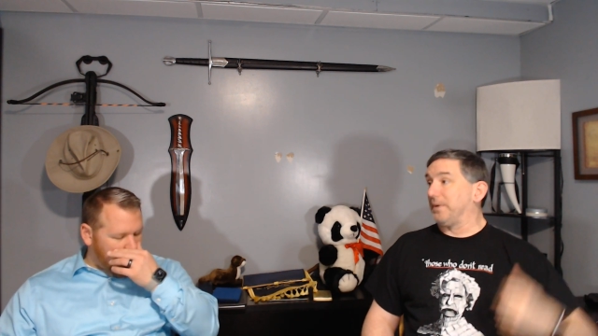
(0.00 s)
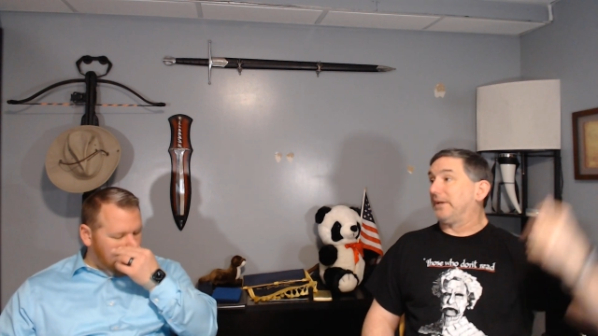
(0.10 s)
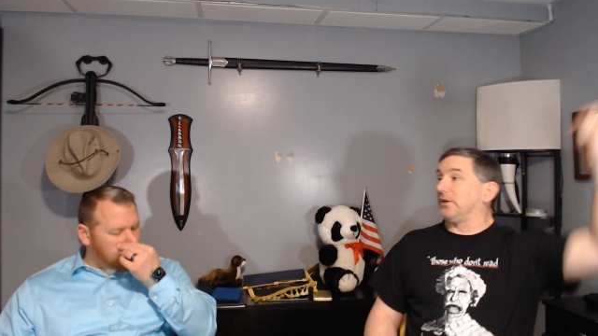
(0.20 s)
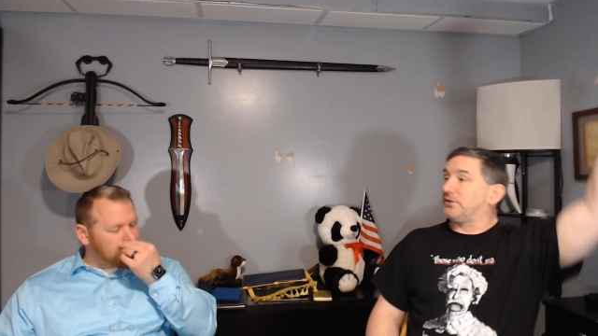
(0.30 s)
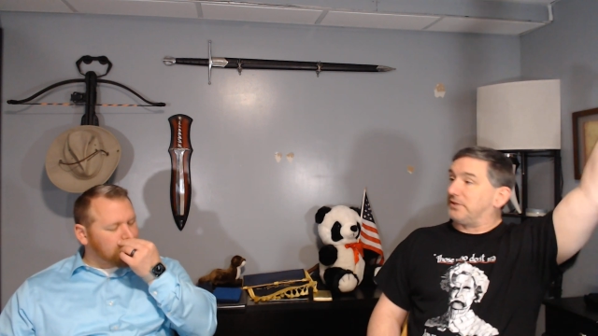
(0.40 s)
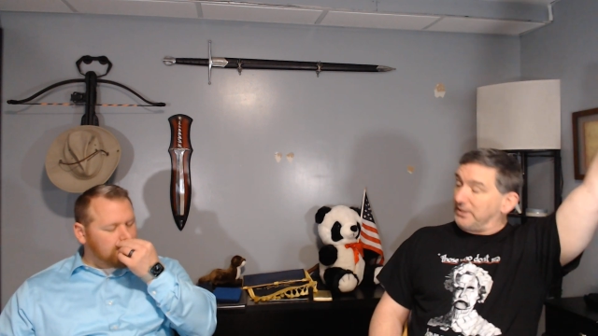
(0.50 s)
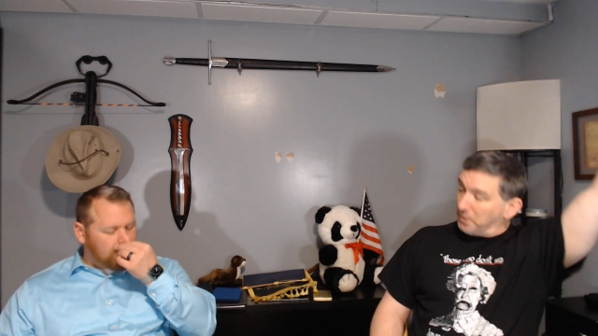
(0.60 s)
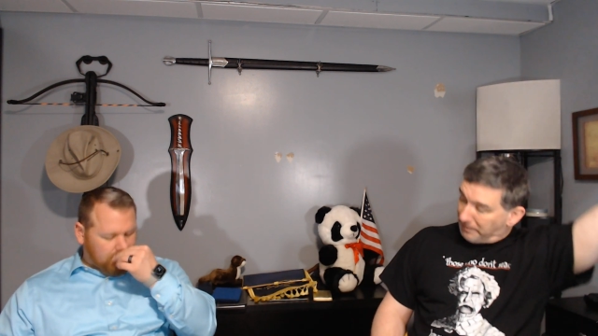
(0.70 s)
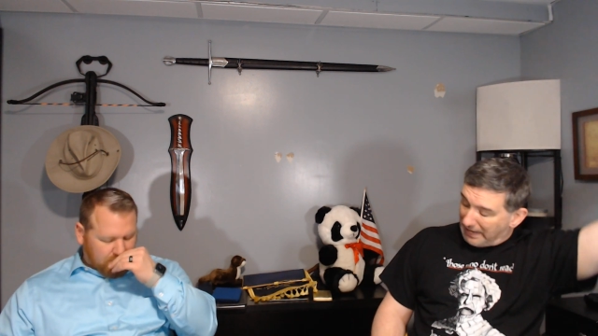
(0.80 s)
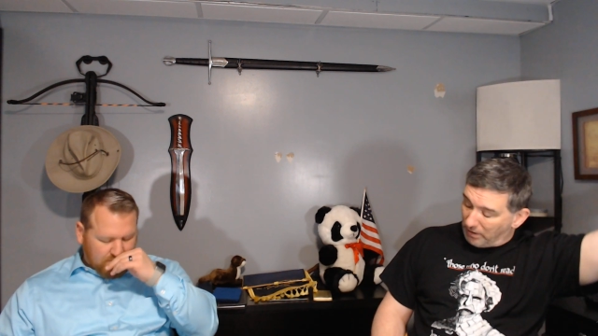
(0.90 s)
Speaker 1: we can extend our
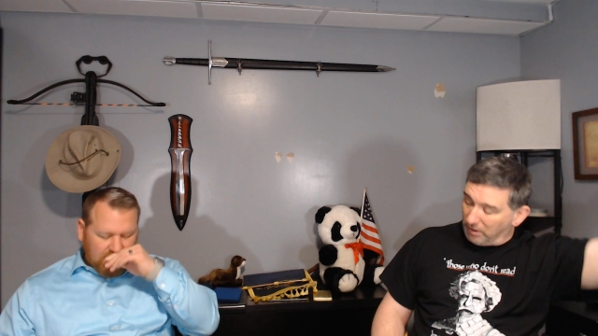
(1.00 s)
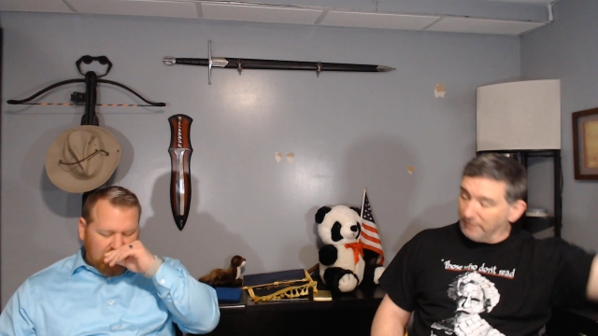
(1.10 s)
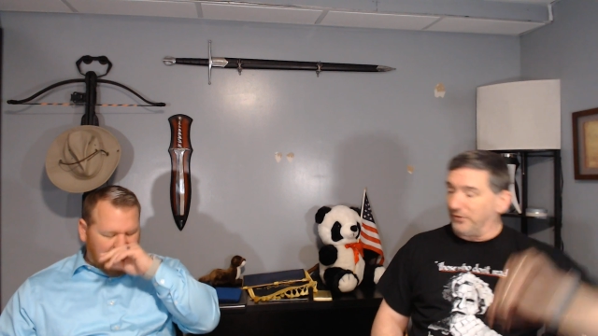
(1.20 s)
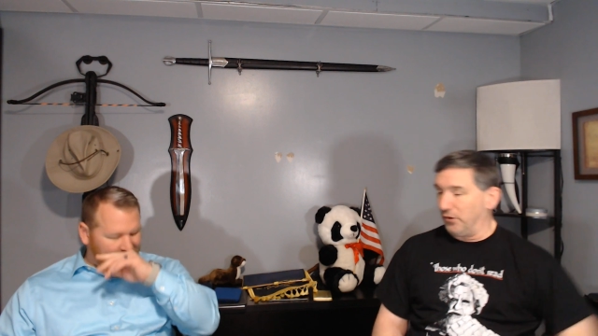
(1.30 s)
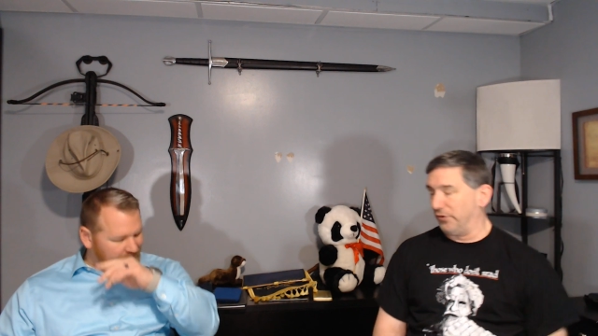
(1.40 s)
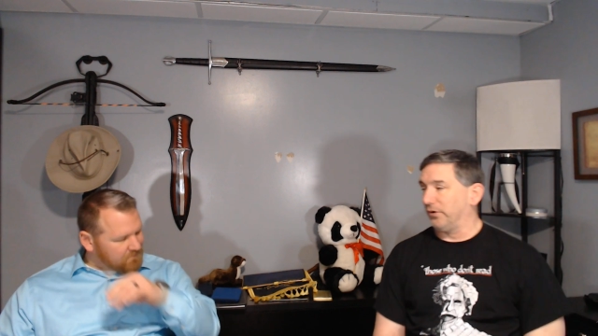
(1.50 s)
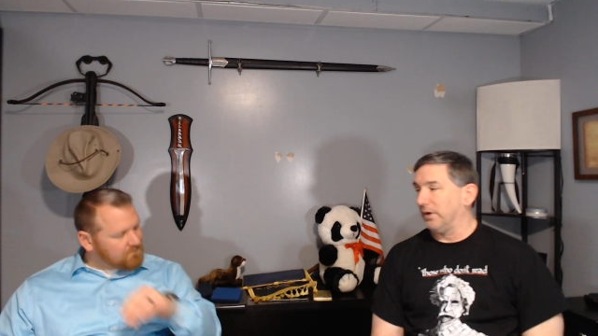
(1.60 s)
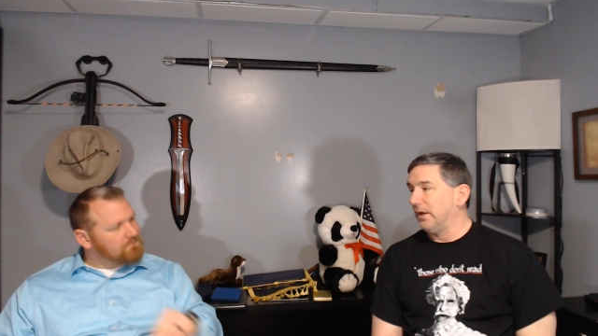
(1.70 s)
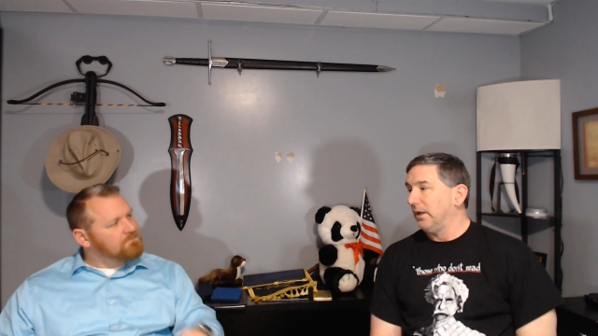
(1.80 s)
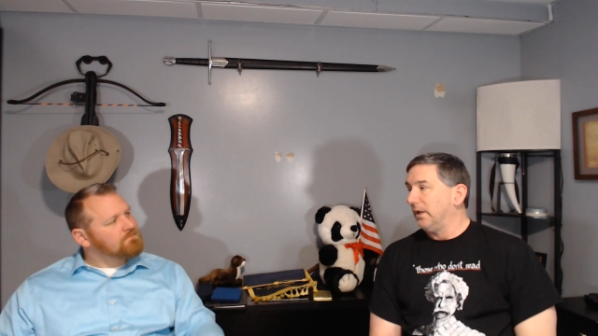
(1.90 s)
power farther,
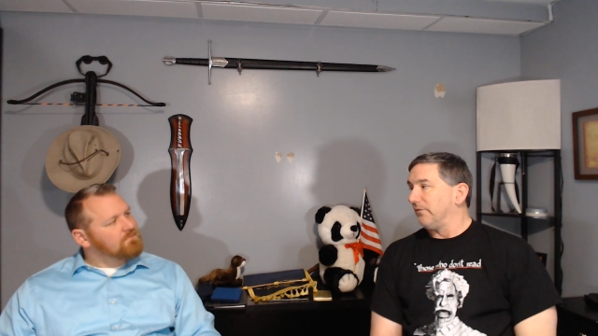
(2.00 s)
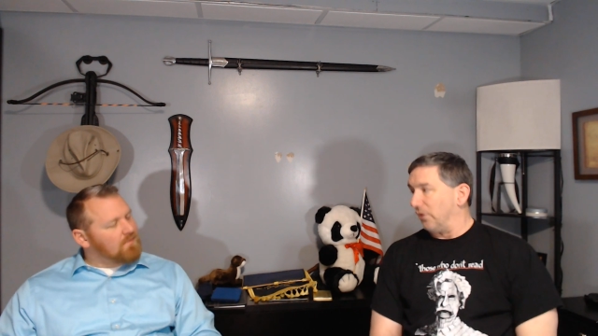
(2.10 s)
yep.